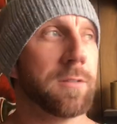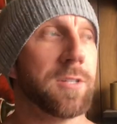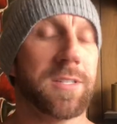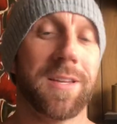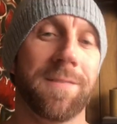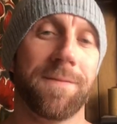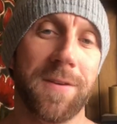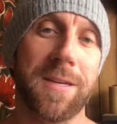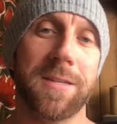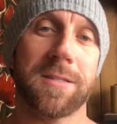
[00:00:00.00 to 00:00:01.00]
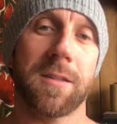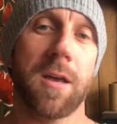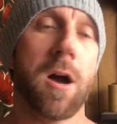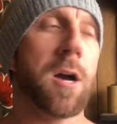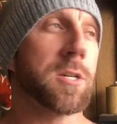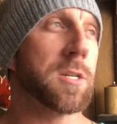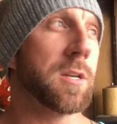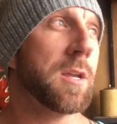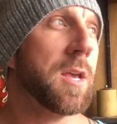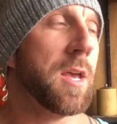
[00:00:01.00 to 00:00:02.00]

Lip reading: just in fees to the auction.